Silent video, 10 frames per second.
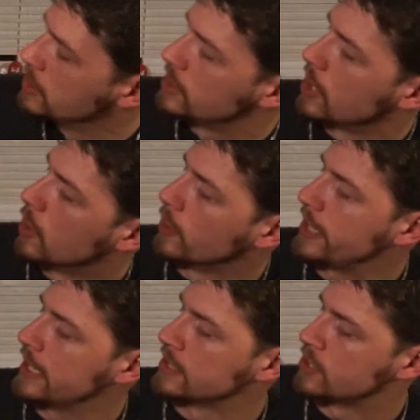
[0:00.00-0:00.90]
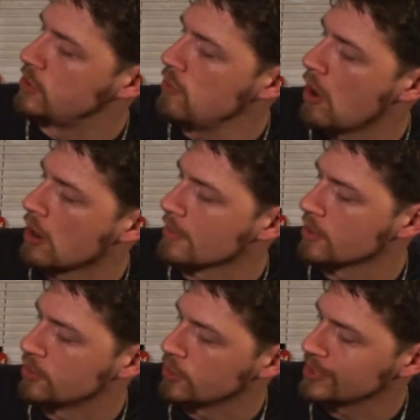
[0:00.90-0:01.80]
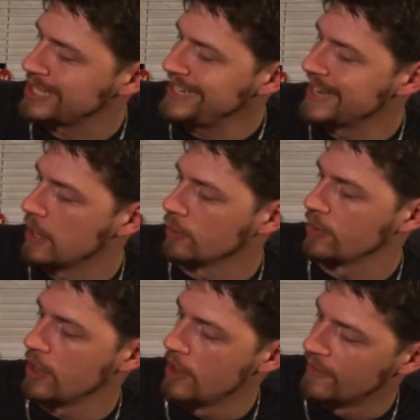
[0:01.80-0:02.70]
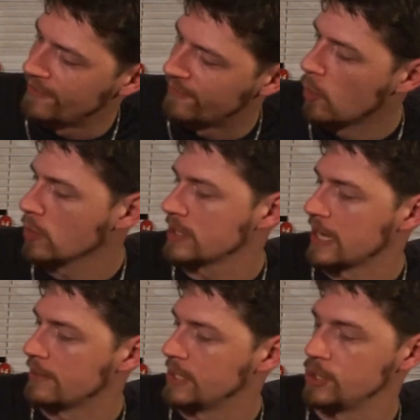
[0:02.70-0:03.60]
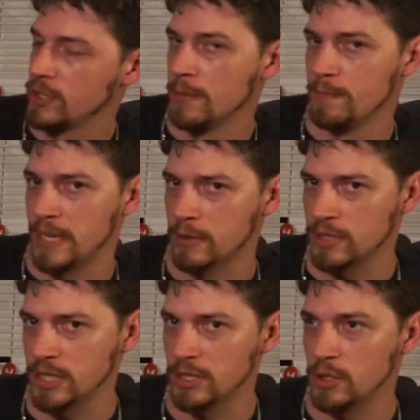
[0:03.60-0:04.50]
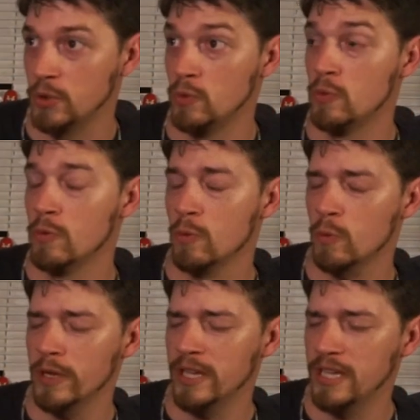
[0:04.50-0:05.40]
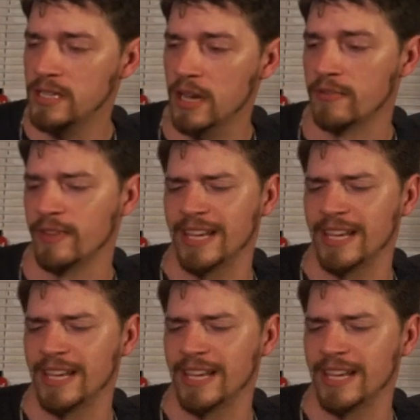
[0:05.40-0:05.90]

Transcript: So he has 2 armor, 13 health, 4 damage, piercing 2, really tough.